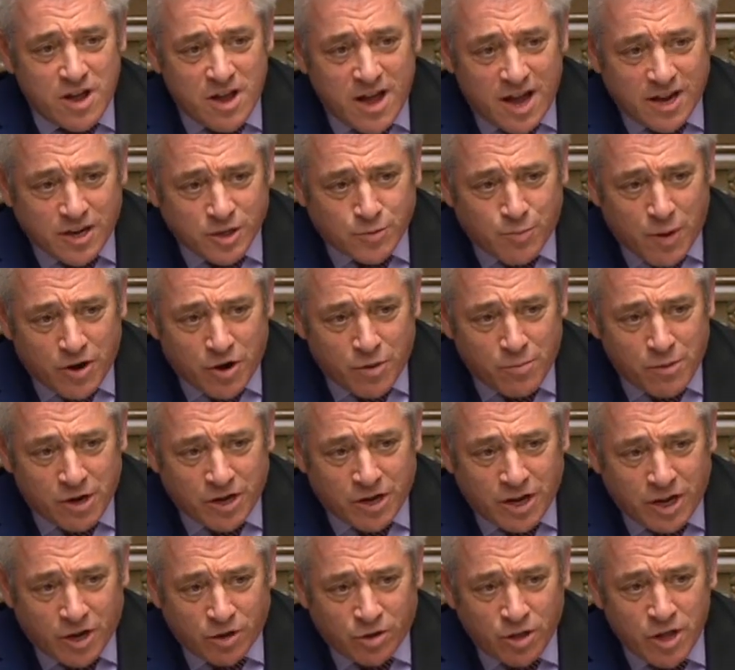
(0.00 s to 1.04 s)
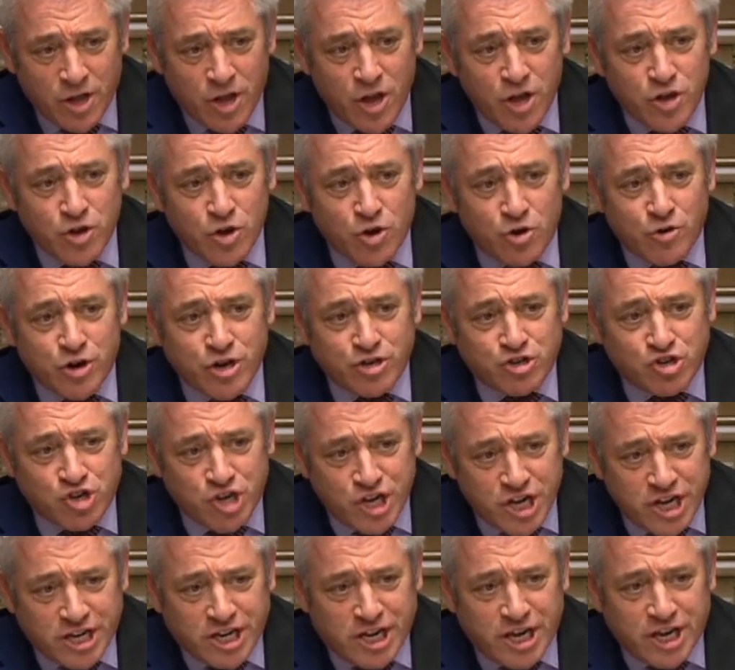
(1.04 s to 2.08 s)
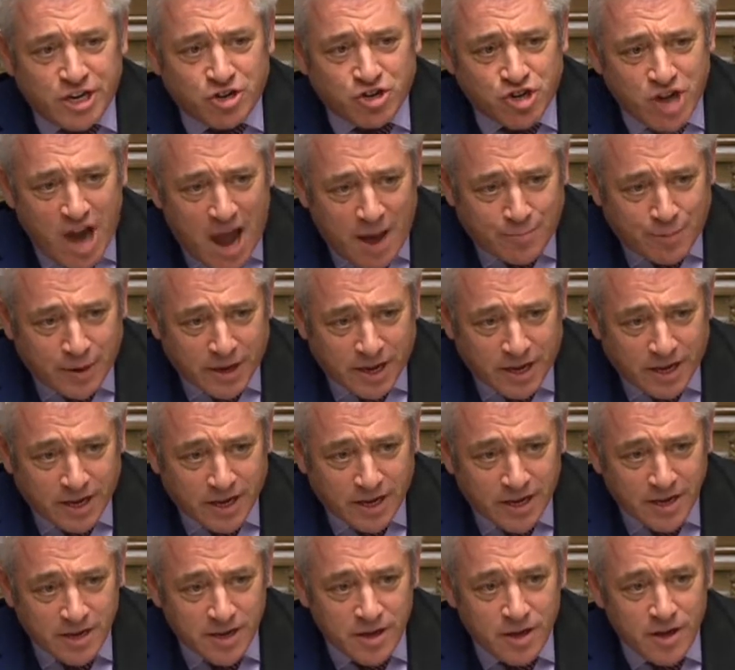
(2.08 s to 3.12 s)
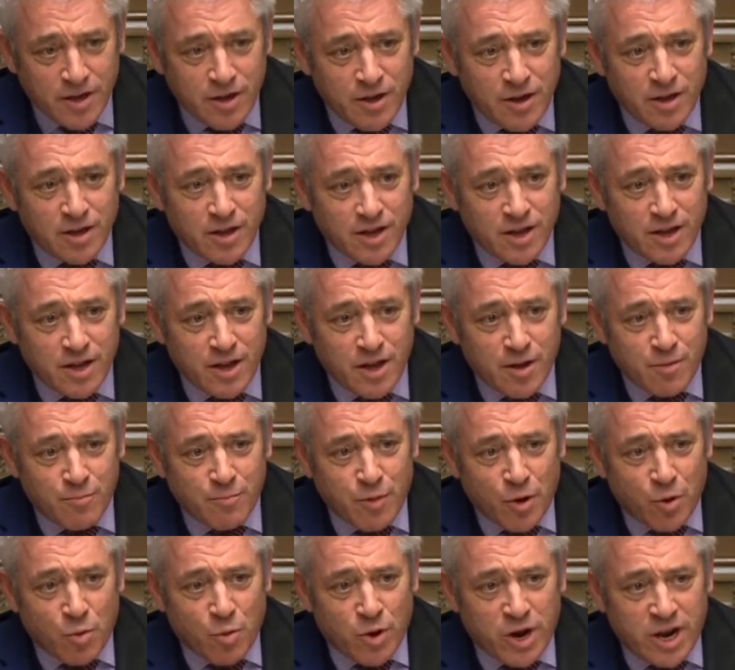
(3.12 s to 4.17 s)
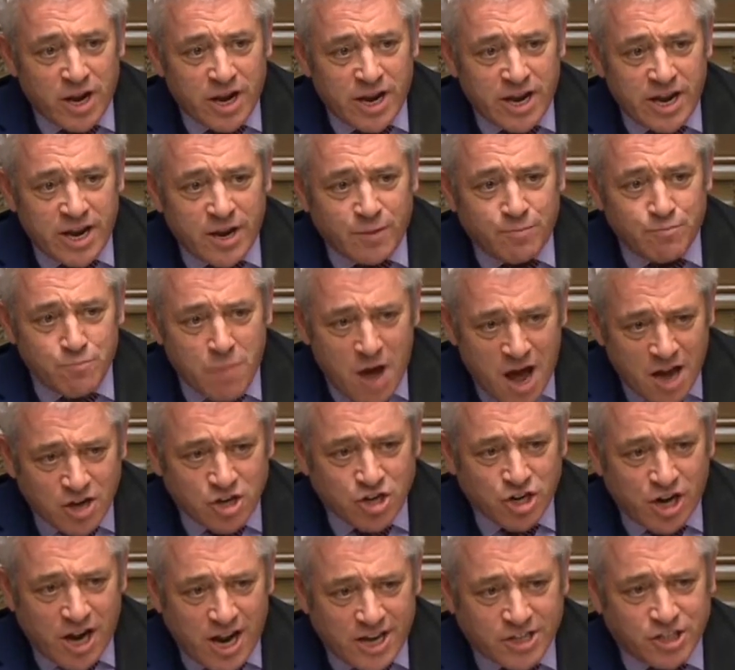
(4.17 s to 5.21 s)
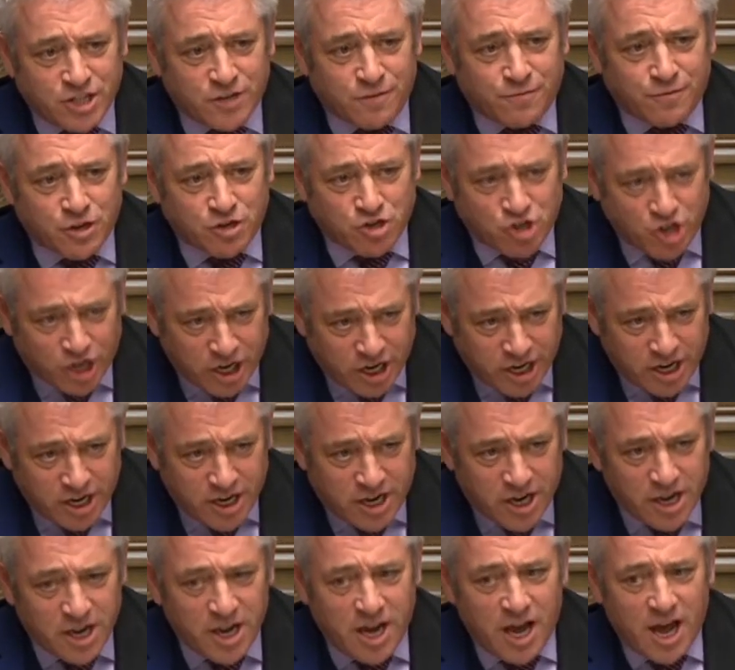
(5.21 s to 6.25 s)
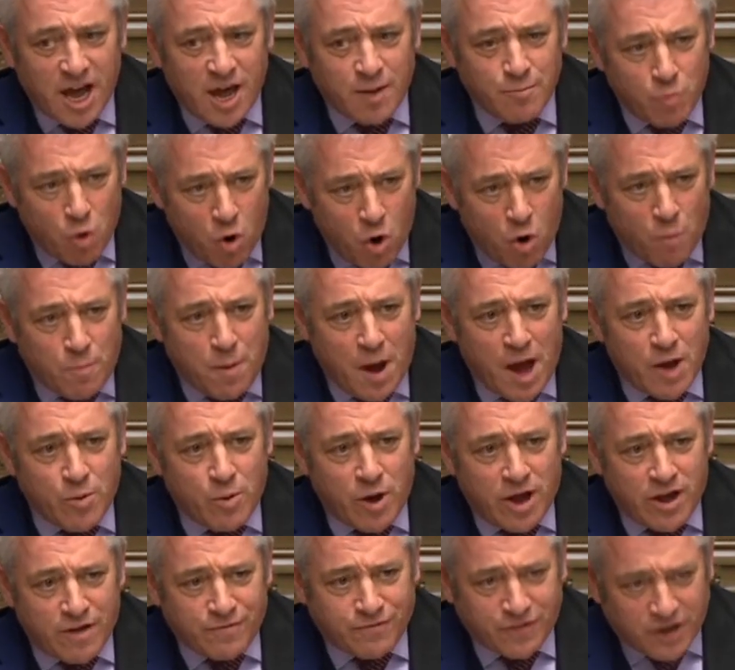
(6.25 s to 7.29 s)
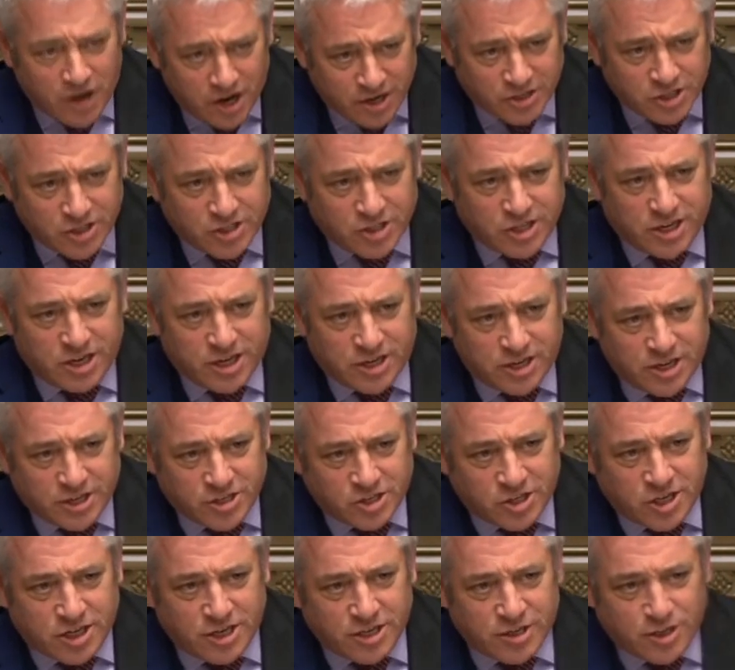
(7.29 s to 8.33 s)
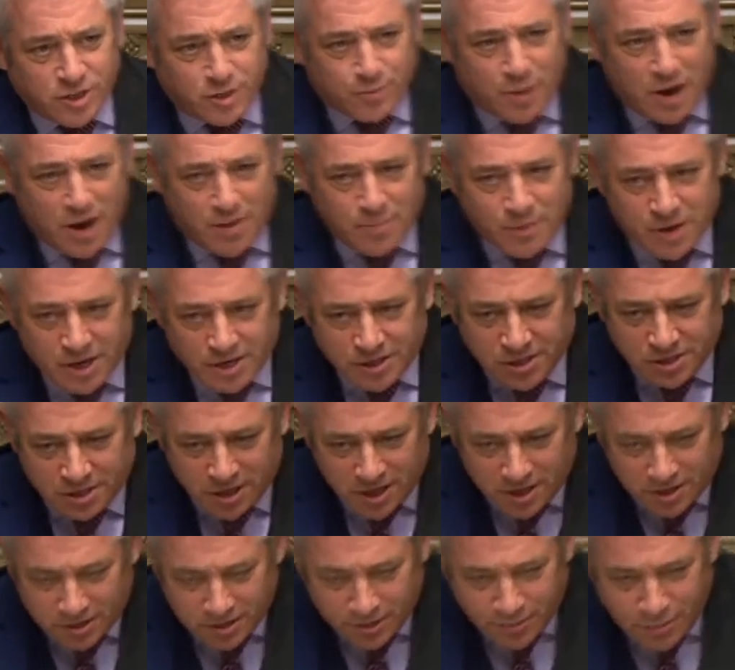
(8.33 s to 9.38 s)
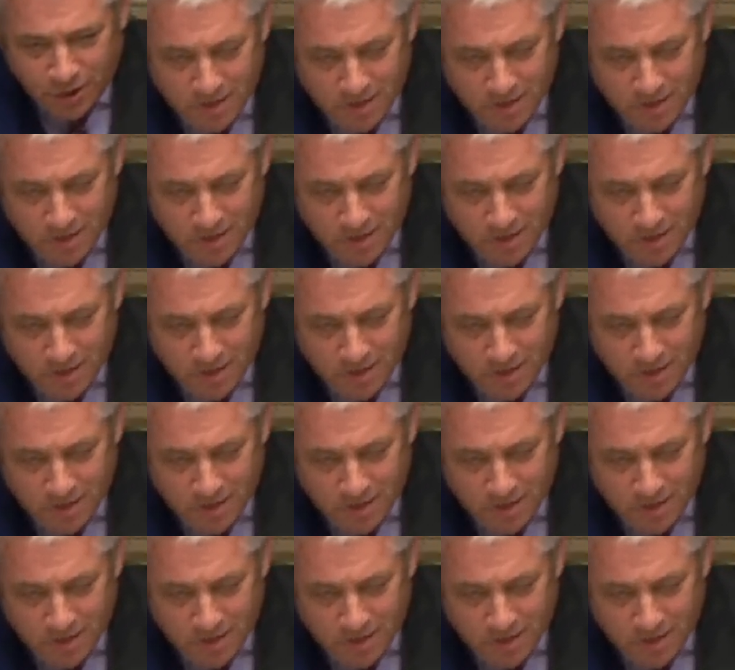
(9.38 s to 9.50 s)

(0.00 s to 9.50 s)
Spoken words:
Angus Brendan McNeill, you're a cheeky chappy, but we lead much less of the cheek and more by way of courtesy in listening to the Prime Minister. The